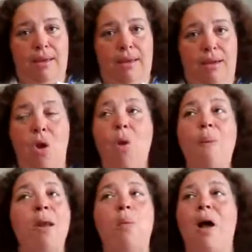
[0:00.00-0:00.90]

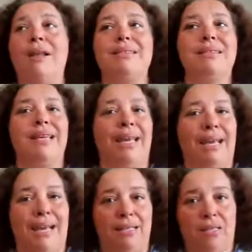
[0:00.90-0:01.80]
Nobody wants to get
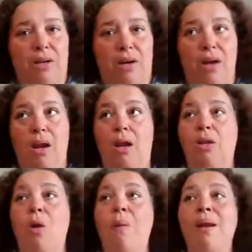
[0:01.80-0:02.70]
cancer.
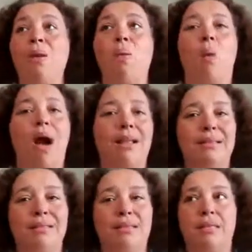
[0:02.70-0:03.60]
Nobody
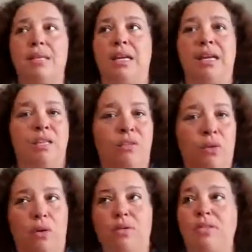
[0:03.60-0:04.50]
wants to get a
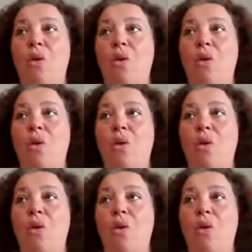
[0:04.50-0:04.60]
divorce.